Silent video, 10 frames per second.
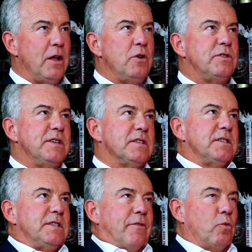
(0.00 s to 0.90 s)
think Houthis
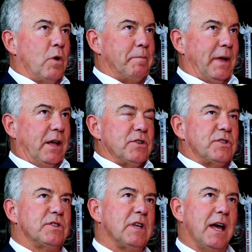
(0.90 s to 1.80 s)
is a different one, because